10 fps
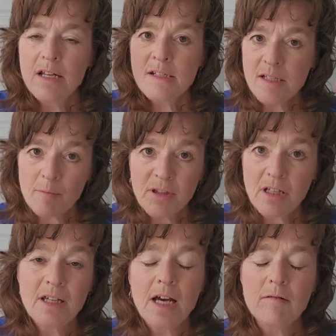
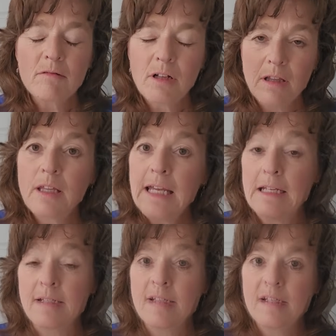Something got
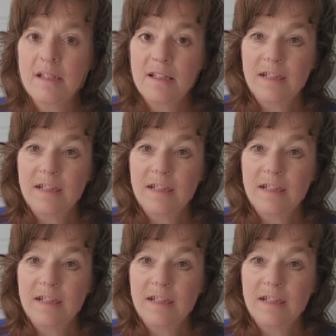released.